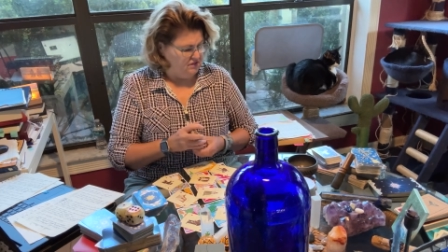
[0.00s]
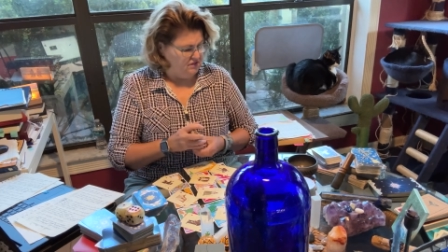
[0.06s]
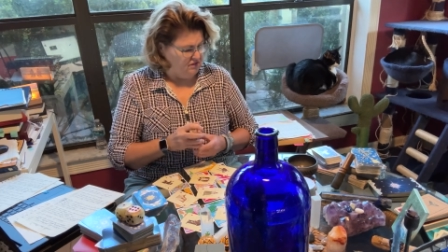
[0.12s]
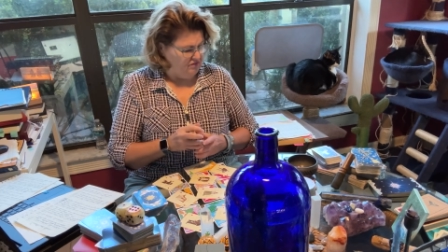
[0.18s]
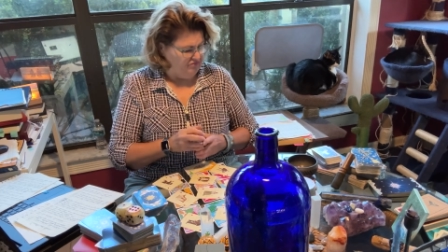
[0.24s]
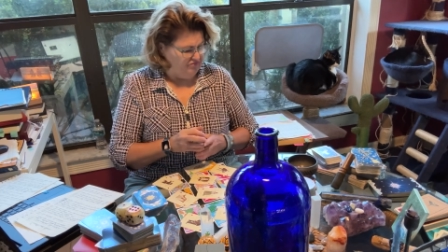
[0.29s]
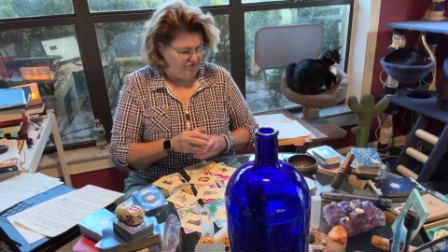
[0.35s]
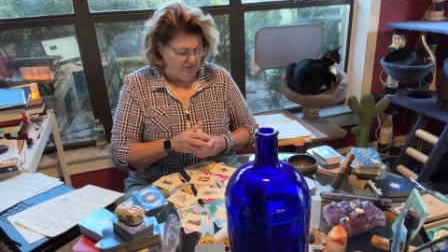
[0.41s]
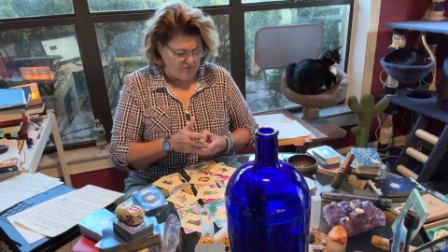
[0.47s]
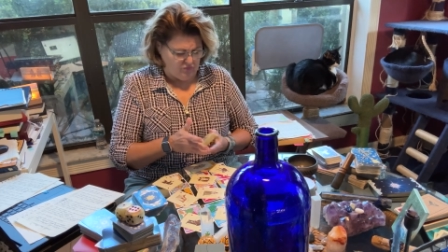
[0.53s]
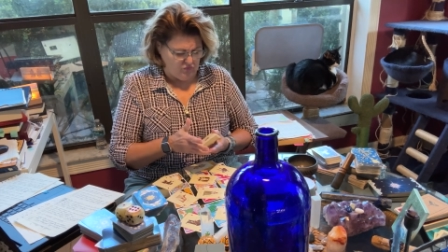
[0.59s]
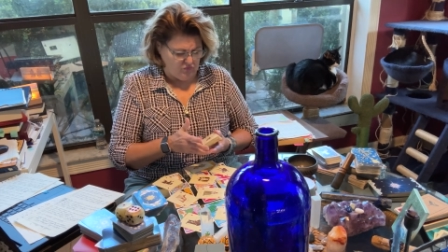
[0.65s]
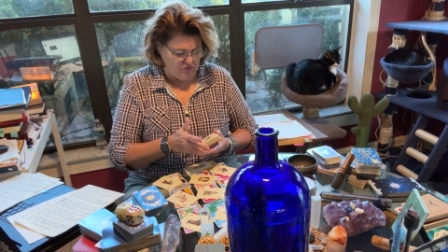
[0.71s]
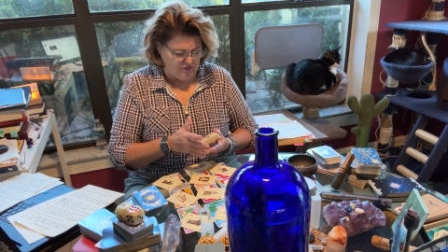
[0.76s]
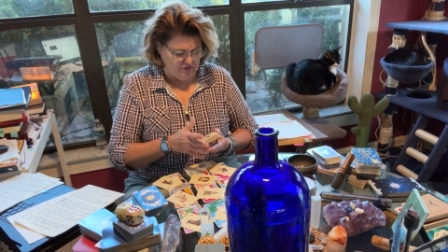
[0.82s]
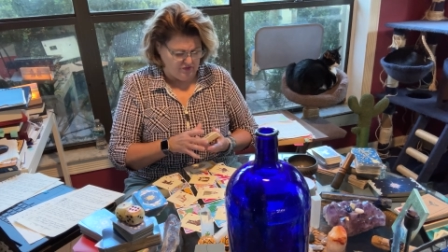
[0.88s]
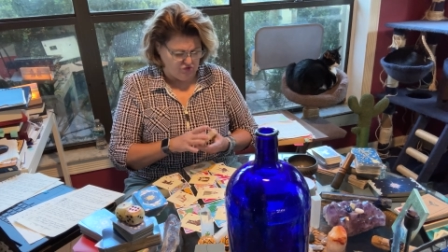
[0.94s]
of
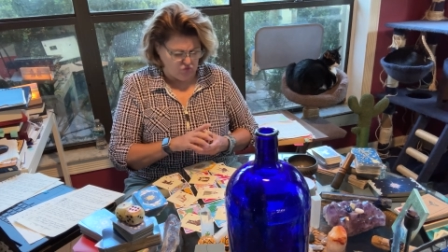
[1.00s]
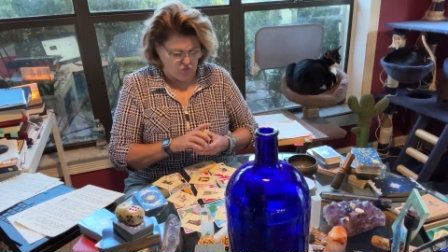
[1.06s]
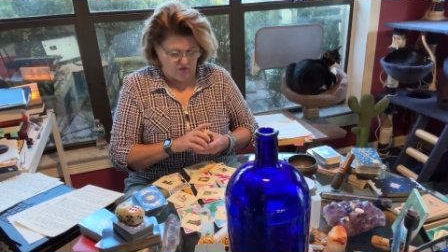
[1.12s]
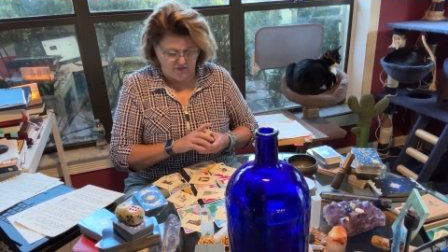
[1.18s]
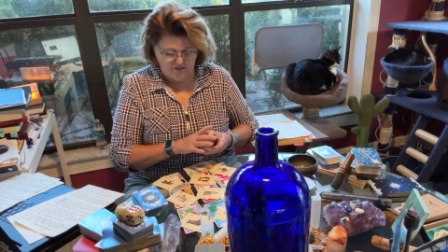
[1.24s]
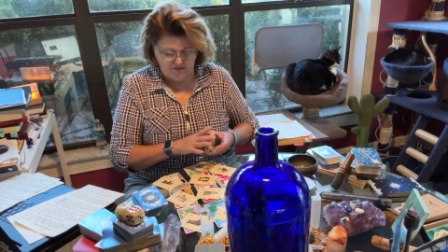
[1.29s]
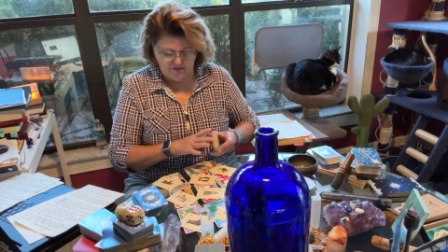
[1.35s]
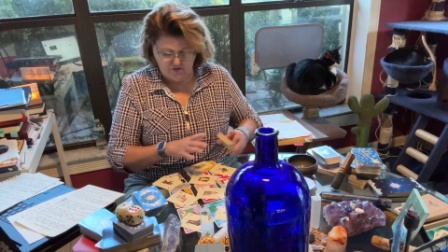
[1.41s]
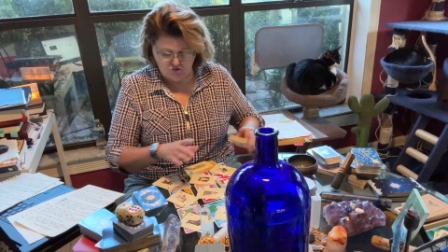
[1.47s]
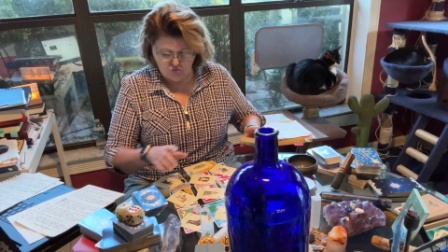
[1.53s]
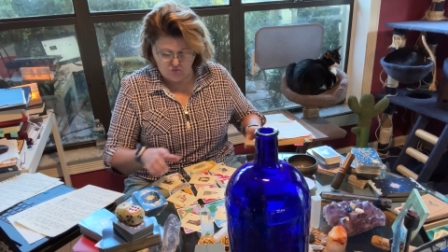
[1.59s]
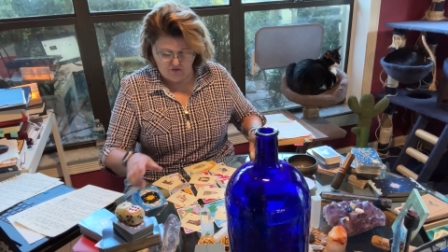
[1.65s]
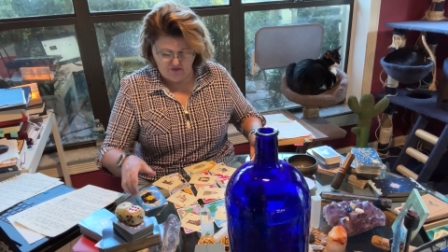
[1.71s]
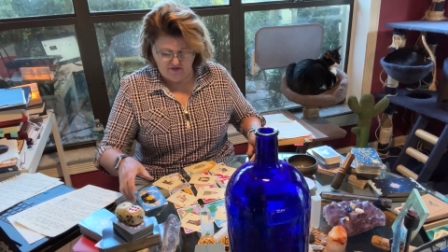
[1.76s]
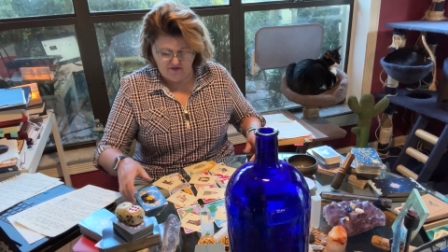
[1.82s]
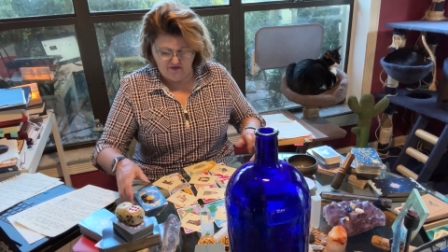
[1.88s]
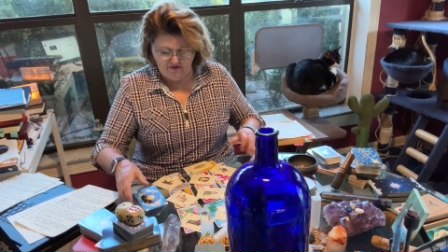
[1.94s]
February
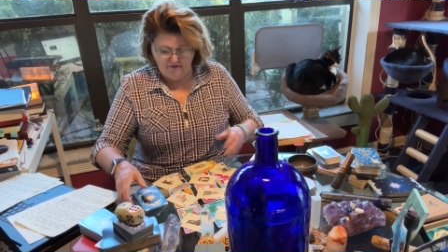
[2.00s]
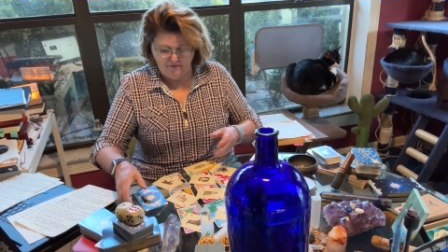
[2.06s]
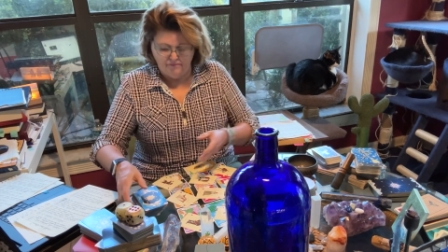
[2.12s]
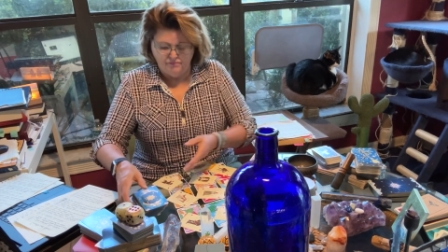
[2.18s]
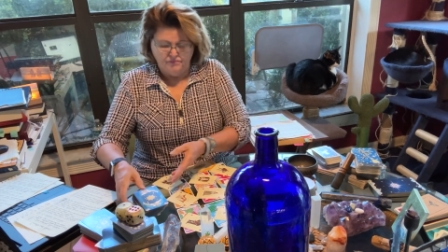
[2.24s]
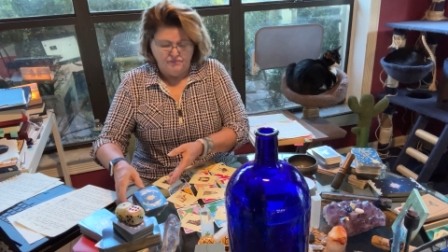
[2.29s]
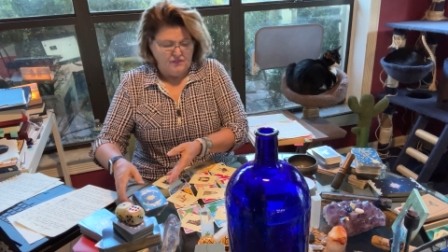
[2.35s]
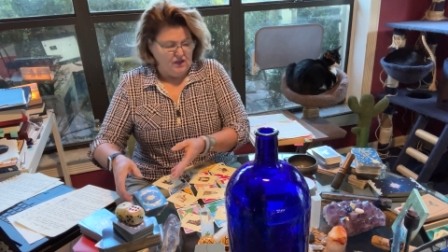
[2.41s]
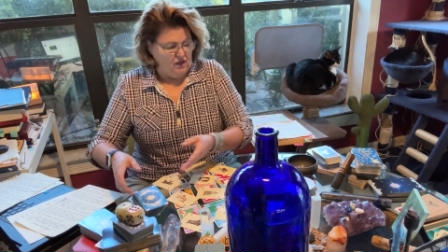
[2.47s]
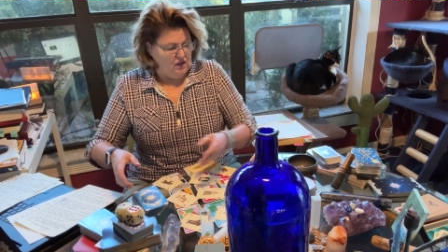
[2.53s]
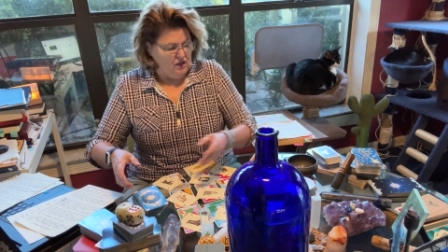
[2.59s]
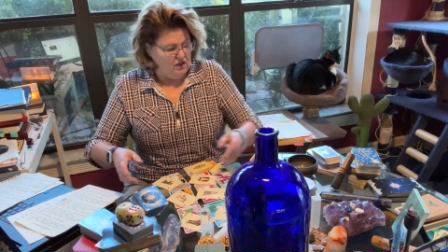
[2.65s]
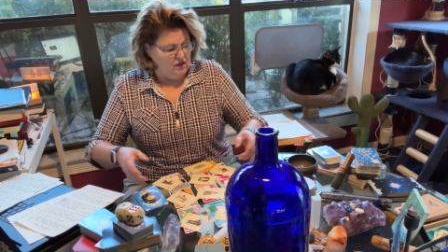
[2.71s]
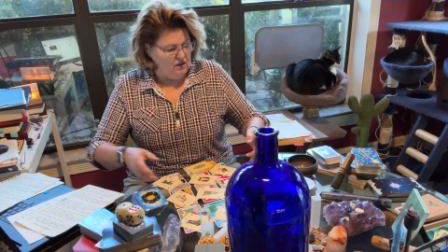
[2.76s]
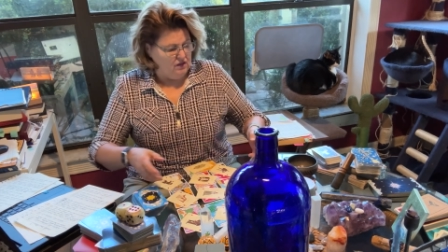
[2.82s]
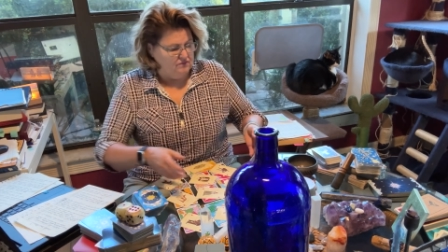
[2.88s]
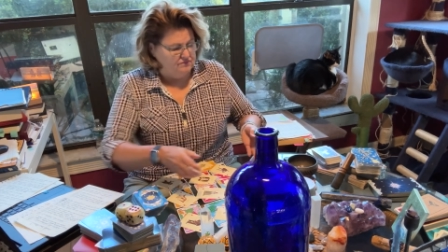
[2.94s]

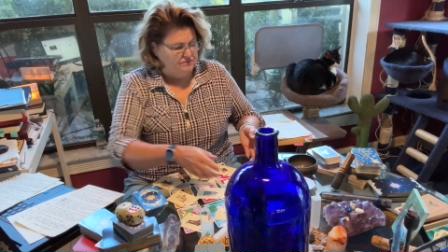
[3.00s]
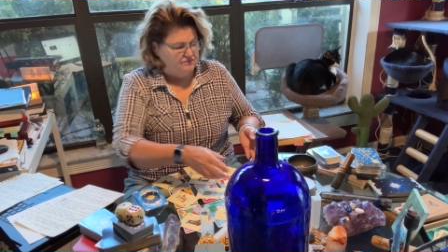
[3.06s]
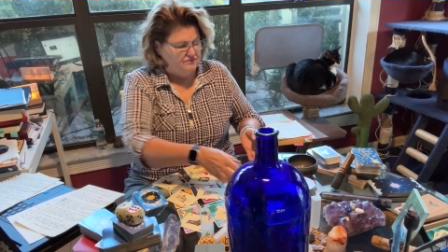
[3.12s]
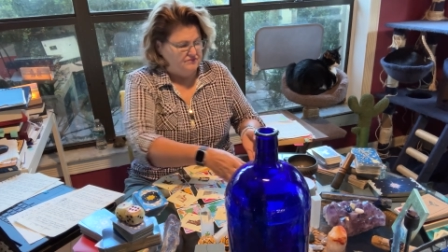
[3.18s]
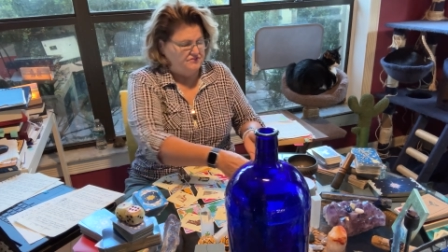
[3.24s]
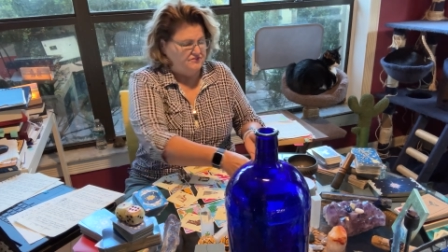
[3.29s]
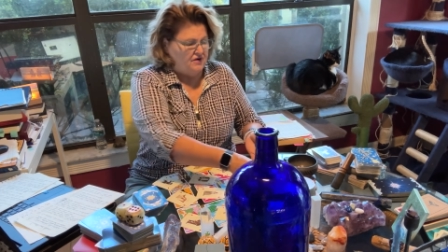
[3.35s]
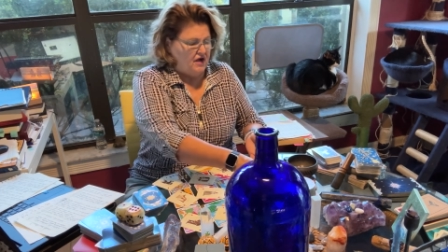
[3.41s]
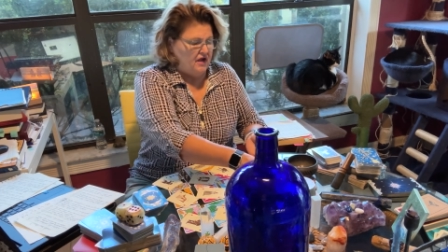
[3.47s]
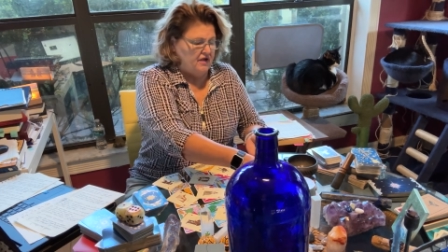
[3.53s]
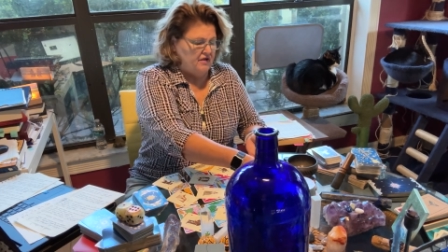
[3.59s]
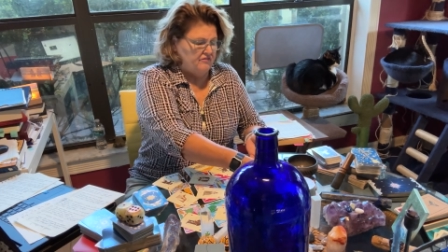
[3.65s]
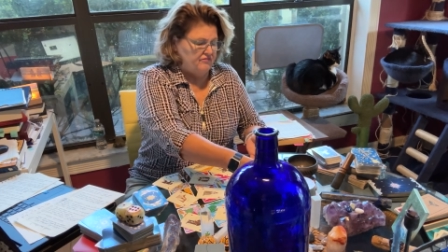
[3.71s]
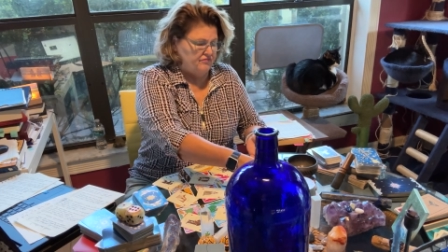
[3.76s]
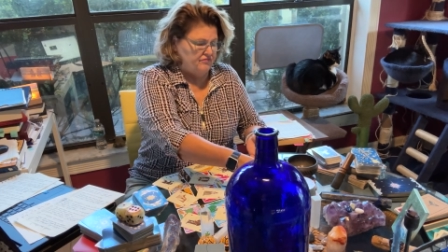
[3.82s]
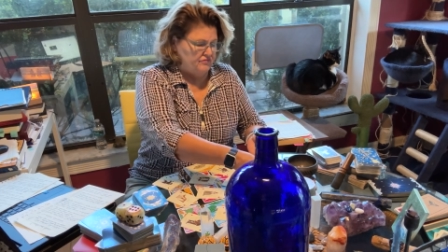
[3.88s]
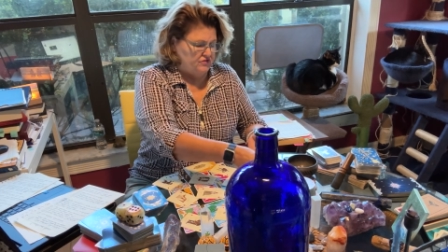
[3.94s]

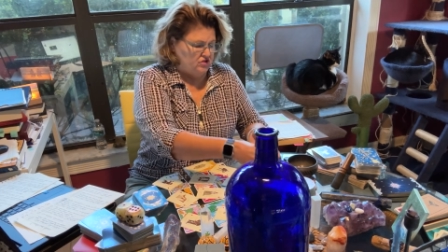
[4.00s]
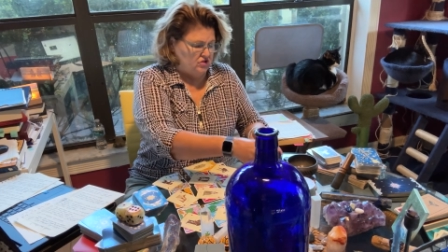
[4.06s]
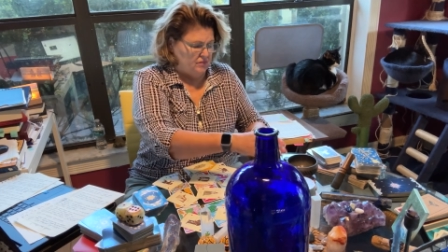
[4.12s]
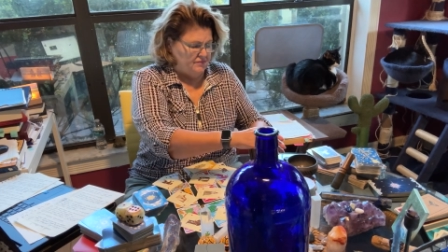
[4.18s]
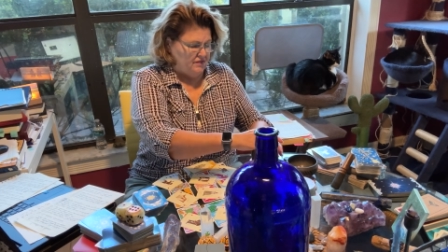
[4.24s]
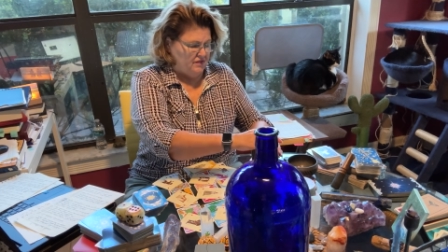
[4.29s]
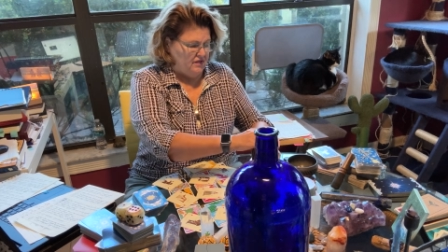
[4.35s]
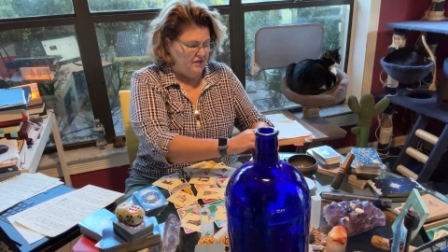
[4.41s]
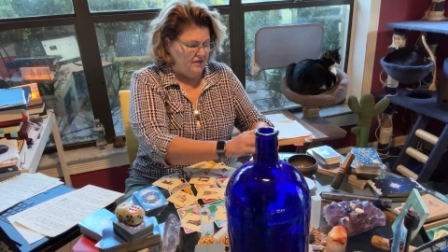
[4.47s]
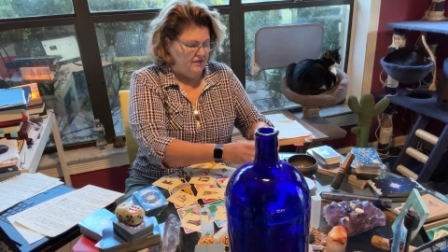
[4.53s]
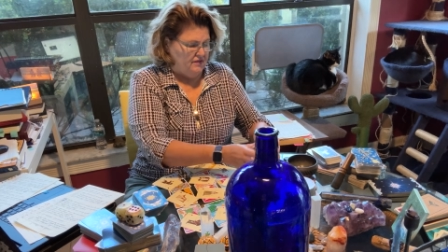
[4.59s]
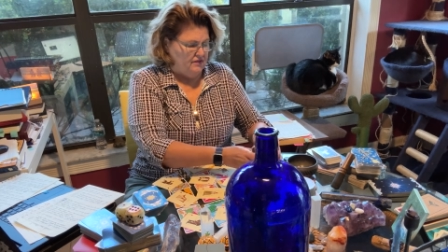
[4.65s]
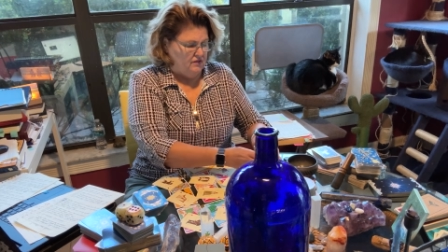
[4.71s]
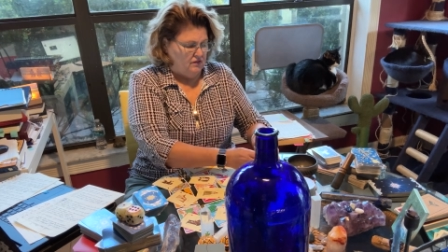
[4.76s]
2025, Gemini,